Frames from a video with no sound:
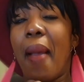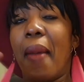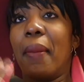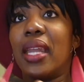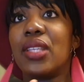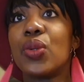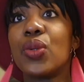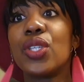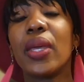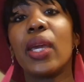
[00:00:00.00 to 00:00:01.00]
But it's
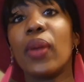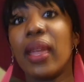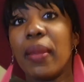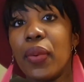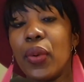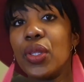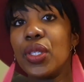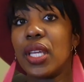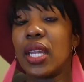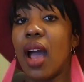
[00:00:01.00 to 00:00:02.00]
also equally
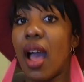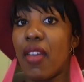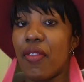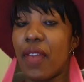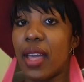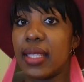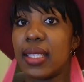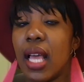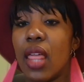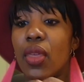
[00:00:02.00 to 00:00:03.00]
important, I
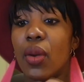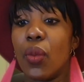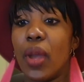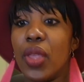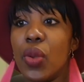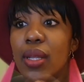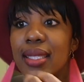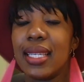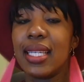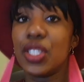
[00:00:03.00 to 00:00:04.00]
find, that when you are
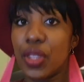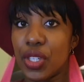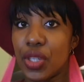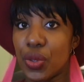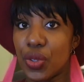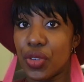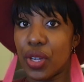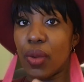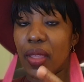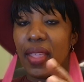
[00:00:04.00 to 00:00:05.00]
teaching the
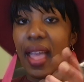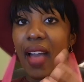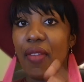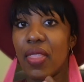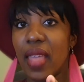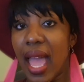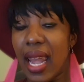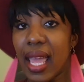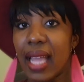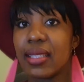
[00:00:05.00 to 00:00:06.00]
children, when they're having the
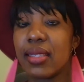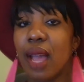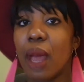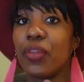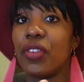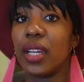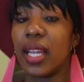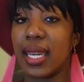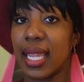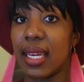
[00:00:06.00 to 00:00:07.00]
allocated time for
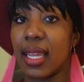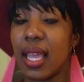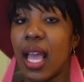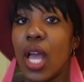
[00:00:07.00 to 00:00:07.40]
learning,